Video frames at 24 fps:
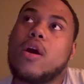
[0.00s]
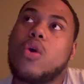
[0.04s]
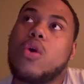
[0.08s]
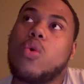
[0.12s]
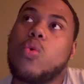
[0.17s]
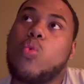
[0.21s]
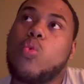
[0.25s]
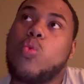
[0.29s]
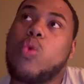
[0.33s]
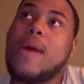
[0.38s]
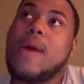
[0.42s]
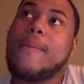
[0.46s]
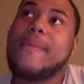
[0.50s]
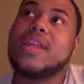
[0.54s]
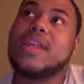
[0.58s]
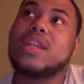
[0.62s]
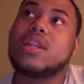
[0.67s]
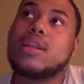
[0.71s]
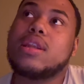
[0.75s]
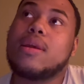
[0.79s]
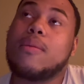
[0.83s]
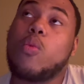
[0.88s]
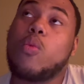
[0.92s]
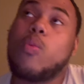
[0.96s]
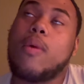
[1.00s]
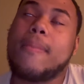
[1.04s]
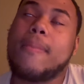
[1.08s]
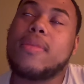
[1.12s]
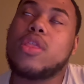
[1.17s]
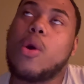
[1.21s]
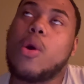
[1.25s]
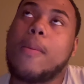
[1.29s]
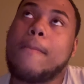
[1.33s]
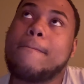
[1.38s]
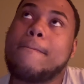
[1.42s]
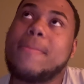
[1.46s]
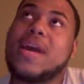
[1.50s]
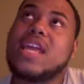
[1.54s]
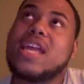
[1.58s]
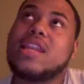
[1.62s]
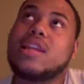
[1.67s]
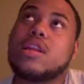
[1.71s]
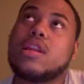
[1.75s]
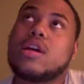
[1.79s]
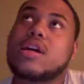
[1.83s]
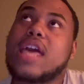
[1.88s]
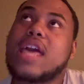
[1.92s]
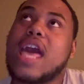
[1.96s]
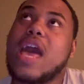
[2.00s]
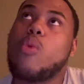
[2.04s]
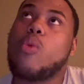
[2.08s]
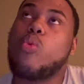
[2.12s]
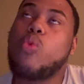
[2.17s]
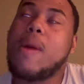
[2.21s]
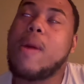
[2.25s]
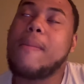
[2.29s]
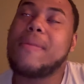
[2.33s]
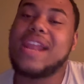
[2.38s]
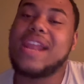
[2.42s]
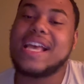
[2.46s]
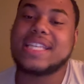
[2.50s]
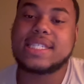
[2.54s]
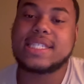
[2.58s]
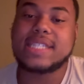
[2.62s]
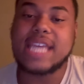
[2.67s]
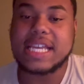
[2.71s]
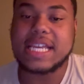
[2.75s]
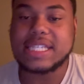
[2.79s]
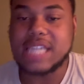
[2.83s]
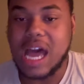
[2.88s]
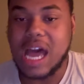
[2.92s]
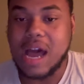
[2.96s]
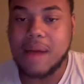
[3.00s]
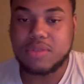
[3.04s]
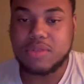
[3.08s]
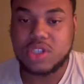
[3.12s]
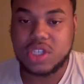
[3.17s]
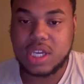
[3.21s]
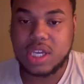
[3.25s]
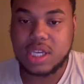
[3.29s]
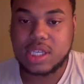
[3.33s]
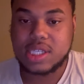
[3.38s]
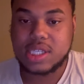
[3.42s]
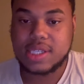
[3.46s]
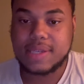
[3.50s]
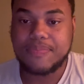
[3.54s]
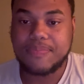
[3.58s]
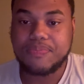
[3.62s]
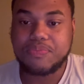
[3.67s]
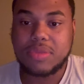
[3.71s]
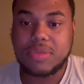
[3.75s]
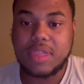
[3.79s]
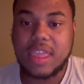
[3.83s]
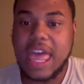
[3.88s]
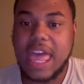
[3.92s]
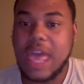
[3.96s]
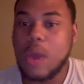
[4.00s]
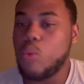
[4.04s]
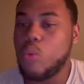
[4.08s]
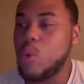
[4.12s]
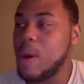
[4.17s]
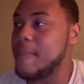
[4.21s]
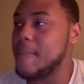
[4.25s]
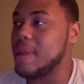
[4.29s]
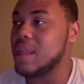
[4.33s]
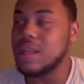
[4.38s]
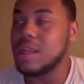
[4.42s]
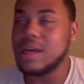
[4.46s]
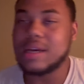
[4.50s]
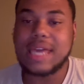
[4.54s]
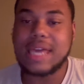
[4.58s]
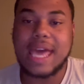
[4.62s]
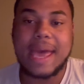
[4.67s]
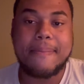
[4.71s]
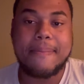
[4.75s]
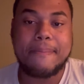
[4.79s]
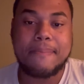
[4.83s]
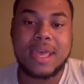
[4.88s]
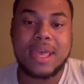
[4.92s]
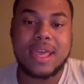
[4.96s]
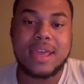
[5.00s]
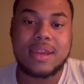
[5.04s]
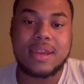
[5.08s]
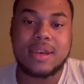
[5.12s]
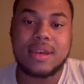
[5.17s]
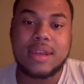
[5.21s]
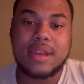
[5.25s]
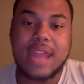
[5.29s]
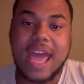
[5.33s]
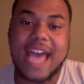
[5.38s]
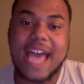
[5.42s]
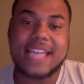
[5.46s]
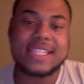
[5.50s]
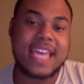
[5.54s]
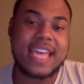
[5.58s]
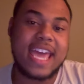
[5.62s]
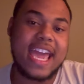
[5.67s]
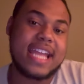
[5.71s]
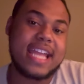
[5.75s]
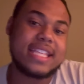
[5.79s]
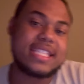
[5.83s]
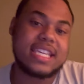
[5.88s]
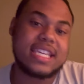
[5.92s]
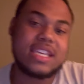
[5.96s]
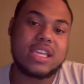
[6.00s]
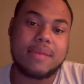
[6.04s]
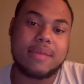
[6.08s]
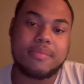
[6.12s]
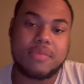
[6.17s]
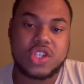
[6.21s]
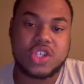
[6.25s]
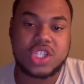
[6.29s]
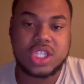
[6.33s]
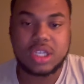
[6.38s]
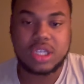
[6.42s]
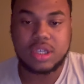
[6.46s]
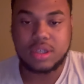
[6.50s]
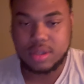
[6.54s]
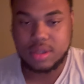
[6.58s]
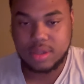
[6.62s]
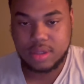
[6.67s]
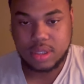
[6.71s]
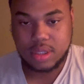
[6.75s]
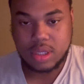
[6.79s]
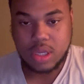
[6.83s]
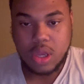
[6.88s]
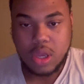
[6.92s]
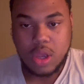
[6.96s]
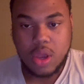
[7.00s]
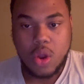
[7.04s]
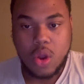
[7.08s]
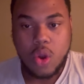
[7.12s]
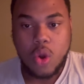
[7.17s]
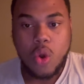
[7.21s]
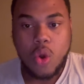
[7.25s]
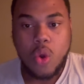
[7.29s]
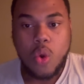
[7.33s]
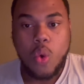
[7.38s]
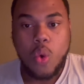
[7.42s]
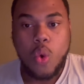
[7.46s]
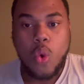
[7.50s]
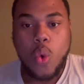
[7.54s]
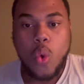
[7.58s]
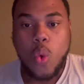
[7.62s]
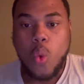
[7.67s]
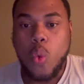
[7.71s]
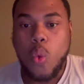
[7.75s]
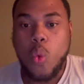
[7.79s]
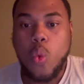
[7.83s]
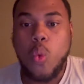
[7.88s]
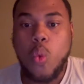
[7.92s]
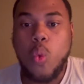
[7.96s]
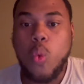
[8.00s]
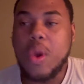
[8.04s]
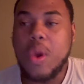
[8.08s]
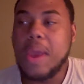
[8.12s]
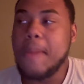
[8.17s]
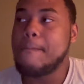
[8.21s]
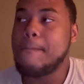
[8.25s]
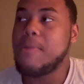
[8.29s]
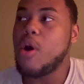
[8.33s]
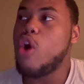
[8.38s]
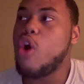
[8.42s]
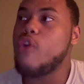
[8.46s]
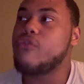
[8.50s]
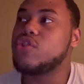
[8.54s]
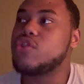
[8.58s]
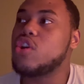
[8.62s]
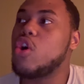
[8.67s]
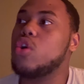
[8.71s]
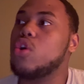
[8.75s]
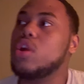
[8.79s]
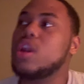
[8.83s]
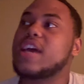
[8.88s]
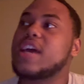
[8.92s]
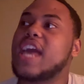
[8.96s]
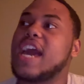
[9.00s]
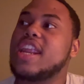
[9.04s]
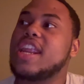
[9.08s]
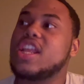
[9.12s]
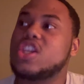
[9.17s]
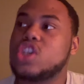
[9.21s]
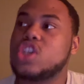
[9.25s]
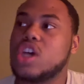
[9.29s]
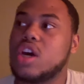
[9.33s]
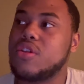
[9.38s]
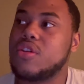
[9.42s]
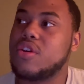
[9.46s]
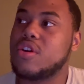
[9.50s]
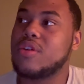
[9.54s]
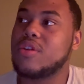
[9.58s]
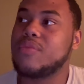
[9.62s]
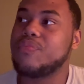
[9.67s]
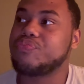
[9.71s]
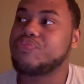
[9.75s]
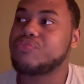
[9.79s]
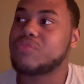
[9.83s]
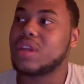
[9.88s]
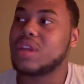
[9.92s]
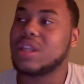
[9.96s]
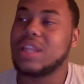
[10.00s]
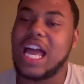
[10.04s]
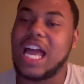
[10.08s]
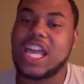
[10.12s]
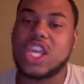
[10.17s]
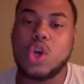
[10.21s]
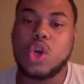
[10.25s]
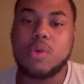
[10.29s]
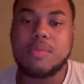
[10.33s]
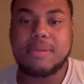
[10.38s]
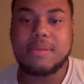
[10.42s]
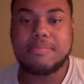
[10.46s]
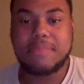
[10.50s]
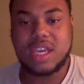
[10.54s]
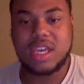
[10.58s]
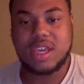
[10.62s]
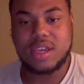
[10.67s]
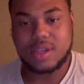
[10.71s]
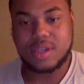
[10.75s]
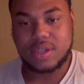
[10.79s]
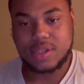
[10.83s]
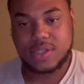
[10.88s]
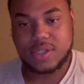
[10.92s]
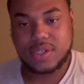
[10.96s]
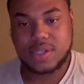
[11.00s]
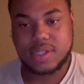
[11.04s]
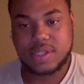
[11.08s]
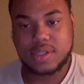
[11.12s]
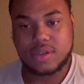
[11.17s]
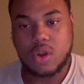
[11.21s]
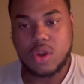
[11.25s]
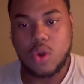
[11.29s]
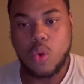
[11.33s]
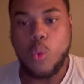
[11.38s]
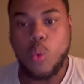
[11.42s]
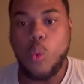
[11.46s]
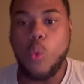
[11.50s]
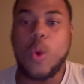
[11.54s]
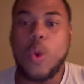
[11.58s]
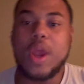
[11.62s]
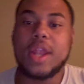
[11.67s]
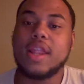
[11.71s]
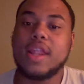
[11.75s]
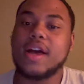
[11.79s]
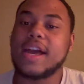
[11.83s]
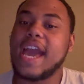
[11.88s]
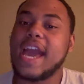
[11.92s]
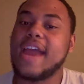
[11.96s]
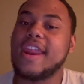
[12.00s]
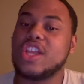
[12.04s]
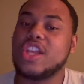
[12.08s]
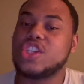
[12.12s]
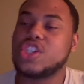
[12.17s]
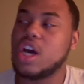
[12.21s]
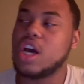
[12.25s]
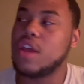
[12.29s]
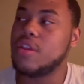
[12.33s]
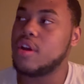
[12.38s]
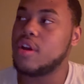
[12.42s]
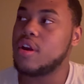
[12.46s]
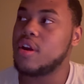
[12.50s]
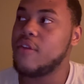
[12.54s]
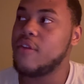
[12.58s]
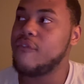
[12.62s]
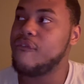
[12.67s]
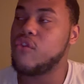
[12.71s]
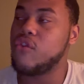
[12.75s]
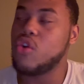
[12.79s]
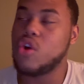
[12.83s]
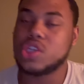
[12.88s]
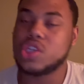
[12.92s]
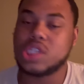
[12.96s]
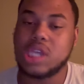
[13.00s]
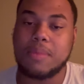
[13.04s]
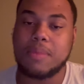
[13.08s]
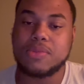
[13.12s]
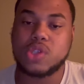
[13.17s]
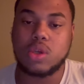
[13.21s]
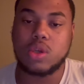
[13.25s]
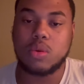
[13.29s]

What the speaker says: men look at women as sex objects and women look at men as an ATM machine. We both don't look at each other like human beings. We look at each other for some